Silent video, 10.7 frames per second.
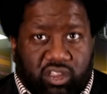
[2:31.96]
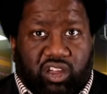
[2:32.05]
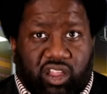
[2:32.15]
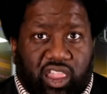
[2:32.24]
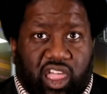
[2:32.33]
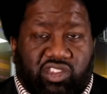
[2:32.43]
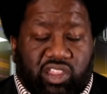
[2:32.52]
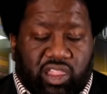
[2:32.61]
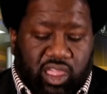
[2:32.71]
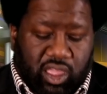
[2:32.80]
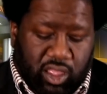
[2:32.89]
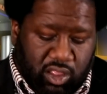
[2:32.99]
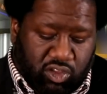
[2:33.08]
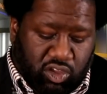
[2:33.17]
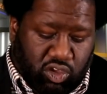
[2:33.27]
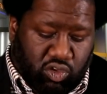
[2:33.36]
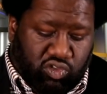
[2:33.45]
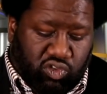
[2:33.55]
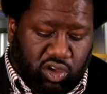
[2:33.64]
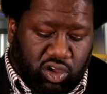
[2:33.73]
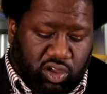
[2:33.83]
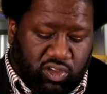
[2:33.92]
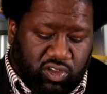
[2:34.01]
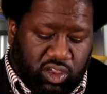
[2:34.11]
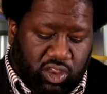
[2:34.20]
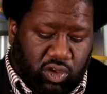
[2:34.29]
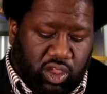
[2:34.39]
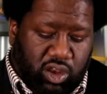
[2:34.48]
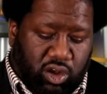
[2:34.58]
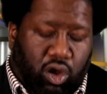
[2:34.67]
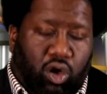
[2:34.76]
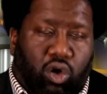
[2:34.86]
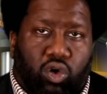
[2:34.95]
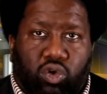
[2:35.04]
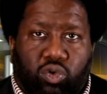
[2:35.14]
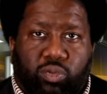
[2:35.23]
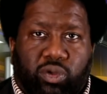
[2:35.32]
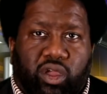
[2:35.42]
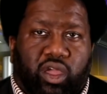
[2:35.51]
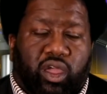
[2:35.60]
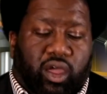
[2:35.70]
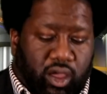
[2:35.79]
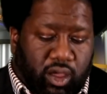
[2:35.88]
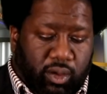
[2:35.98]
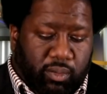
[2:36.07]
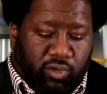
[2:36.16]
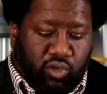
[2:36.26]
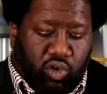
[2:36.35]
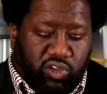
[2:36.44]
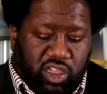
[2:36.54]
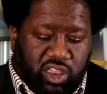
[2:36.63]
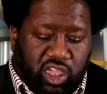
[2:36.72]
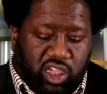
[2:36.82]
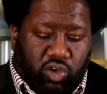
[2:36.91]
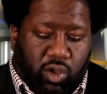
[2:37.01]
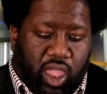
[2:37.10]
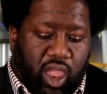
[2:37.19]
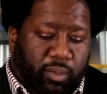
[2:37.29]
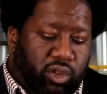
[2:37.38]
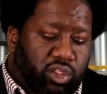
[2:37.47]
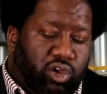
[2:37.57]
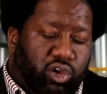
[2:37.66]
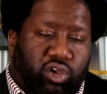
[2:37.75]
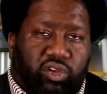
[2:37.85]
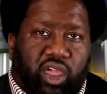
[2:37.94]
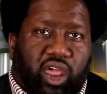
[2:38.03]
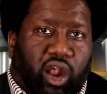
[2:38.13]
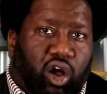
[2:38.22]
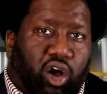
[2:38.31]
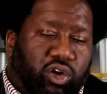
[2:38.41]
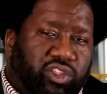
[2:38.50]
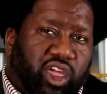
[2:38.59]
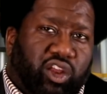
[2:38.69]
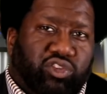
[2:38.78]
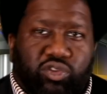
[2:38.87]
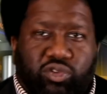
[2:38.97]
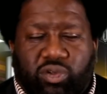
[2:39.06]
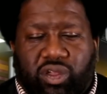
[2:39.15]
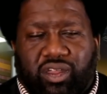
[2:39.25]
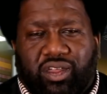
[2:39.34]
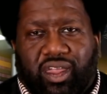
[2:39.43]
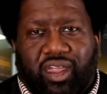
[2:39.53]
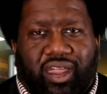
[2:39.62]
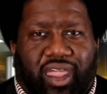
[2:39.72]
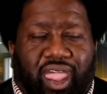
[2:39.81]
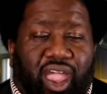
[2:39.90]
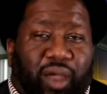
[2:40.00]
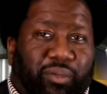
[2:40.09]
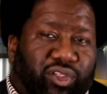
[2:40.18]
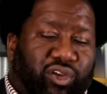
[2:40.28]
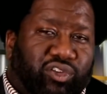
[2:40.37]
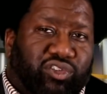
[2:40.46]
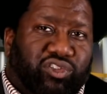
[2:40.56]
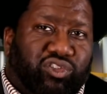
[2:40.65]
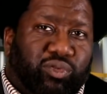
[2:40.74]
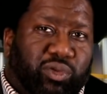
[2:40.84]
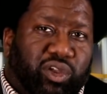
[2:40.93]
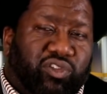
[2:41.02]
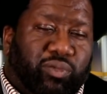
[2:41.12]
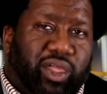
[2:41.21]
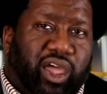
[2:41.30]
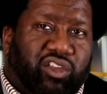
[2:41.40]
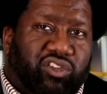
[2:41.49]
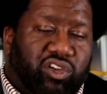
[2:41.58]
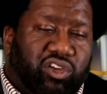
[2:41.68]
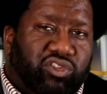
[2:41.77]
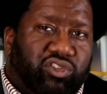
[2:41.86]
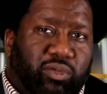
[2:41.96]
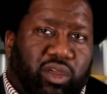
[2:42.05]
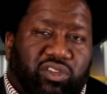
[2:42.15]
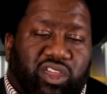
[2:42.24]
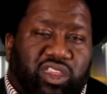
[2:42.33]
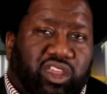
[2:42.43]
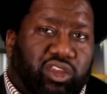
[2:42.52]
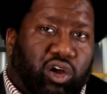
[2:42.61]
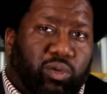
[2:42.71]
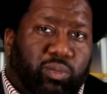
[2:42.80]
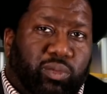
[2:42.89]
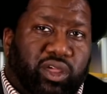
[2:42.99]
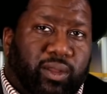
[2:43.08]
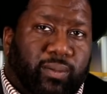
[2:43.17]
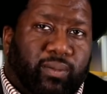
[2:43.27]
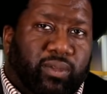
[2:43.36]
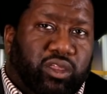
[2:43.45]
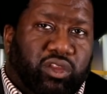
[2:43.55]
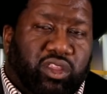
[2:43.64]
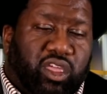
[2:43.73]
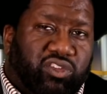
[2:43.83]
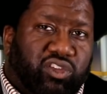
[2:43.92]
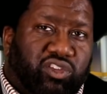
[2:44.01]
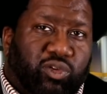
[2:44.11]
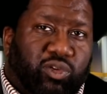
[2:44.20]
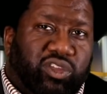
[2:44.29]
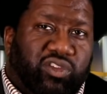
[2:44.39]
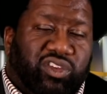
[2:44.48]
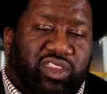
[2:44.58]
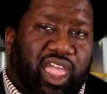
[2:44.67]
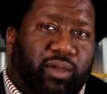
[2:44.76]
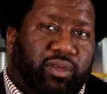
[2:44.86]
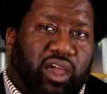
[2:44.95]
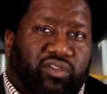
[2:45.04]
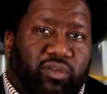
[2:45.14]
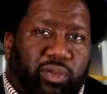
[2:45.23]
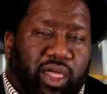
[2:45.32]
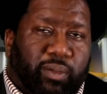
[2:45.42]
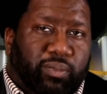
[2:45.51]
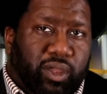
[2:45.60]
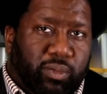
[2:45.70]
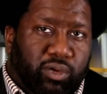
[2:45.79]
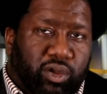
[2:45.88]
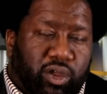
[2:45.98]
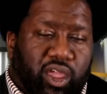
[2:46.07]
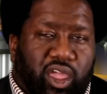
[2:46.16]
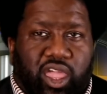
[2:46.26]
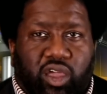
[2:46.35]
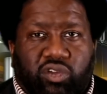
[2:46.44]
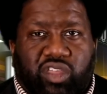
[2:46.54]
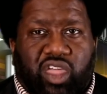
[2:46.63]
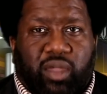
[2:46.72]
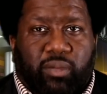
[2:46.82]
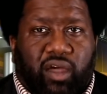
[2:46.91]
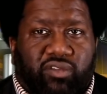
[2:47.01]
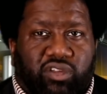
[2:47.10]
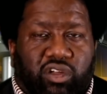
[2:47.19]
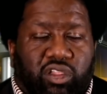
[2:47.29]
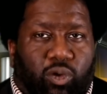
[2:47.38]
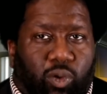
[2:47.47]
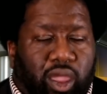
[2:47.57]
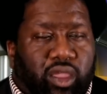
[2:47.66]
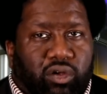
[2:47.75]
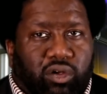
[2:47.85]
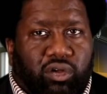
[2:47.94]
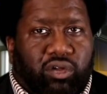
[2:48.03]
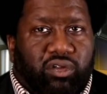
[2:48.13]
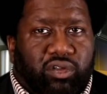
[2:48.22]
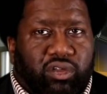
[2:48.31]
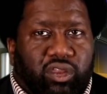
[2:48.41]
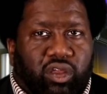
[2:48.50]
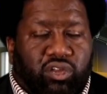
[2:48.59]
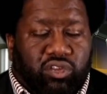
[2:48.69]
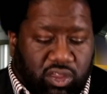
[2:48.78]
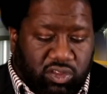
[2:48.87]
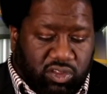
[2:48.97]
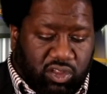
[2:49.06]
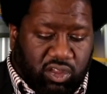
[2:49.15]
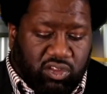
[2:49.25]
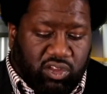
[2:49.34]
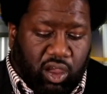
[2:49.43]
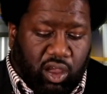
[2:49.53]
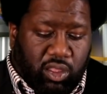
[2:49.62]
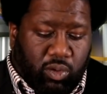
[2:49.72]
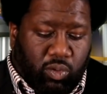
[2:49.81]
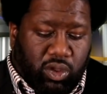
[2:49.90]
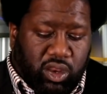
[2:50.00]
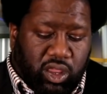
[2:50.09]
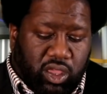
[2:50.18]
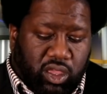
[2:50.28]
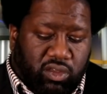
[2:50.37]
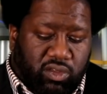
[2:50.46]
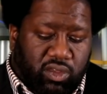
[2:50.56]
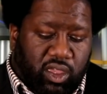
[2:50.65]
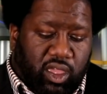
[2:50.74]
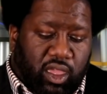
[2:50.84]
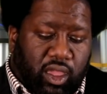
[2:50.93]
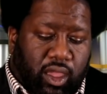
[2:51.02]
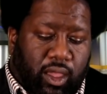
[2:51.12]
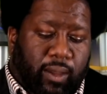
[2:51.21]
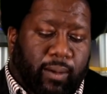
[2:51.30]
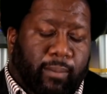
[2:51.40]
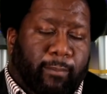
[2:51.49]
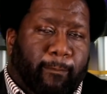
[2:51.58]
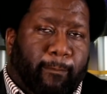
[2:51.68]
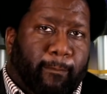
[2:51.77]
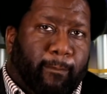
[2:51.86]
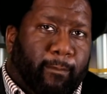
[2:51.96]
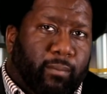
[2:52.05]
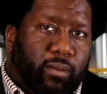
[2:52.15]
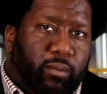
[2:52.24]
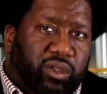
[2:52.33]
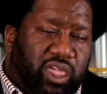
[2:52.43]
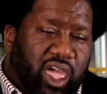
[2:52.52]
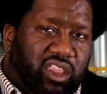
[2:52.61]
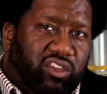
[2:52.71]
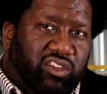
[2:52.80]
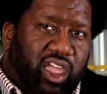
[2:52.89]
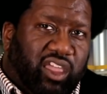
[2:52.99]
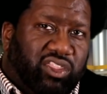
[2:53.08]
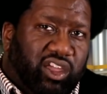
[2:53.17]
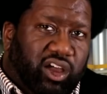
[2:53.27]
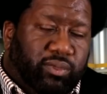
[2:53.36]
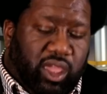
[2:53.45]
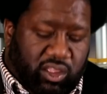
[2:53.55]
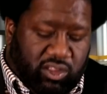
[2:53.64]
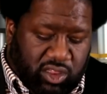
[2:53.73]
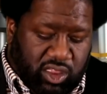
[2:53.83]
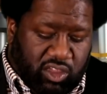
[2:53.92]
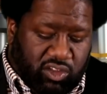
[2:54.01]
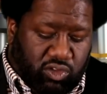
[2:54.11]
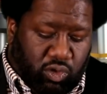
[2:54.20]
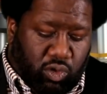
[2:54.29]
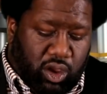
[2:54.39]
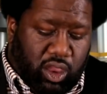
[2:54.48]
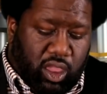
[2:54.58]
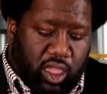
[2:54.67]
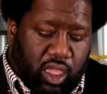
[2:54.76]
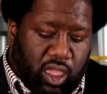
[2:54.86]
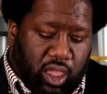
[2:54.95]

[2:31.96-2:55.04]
to allegedly to use drugs, you know, in her home. Of course, they did no Amber Alert at all, because they don't do Amber Alerts too much for black children. I'm not saying they don't, but, you know, that system wasn't even named after black people. It was named after a little white girl. You know, let's call it what it is. But that is like the update to that story.